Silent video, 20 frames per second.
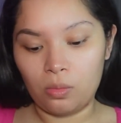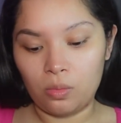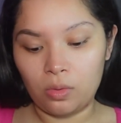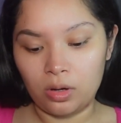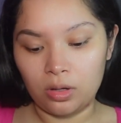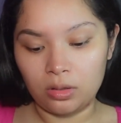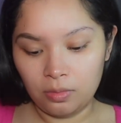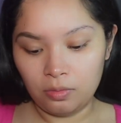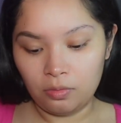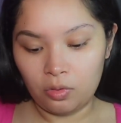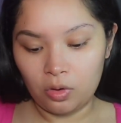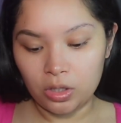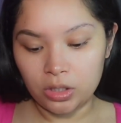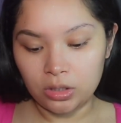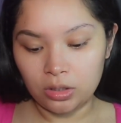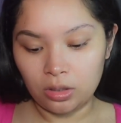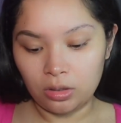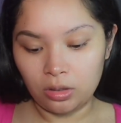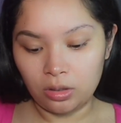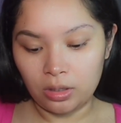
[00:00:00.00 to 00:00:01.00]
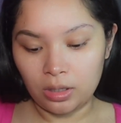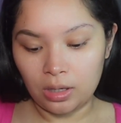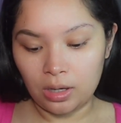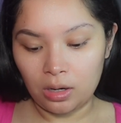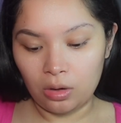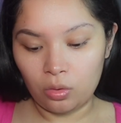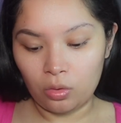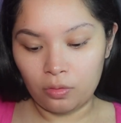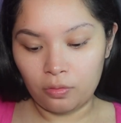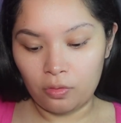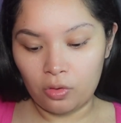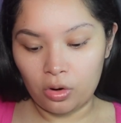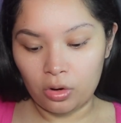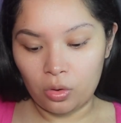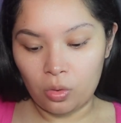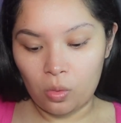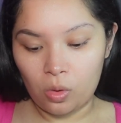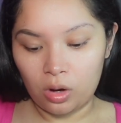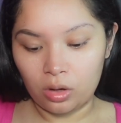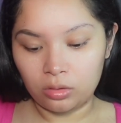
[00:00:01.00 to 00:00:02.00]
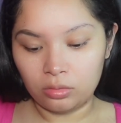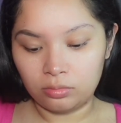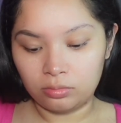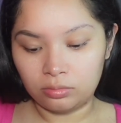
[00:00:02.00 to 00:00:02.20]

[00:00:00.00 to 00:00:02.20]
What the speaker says: one before I start looking like Lord Farquaad.